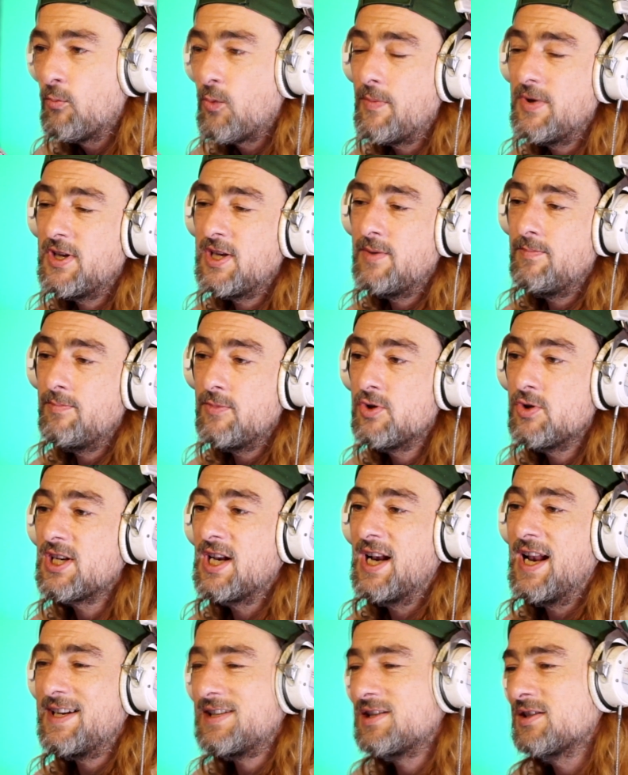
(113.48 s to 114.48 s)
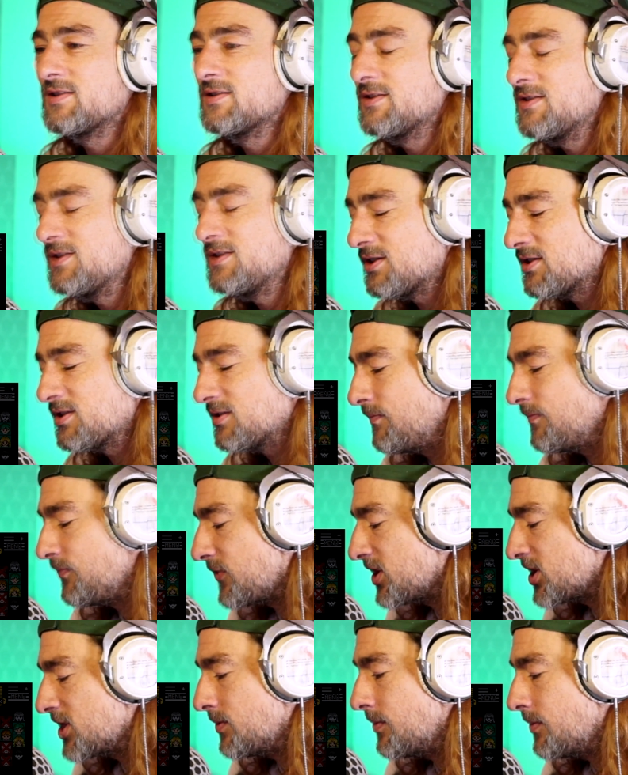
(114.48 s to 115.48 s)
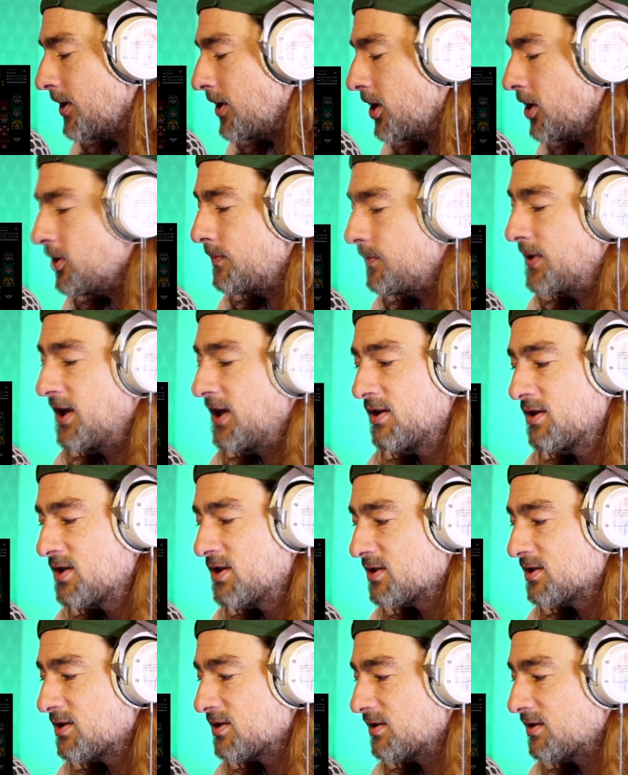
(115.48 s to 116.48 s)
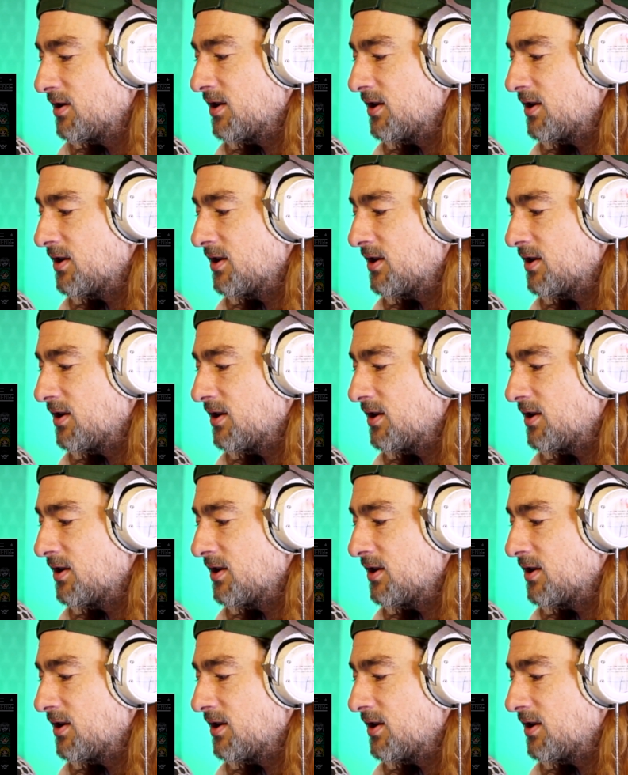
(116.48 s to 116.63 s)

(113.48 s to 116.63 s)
When we did music lessons, some of my other peers,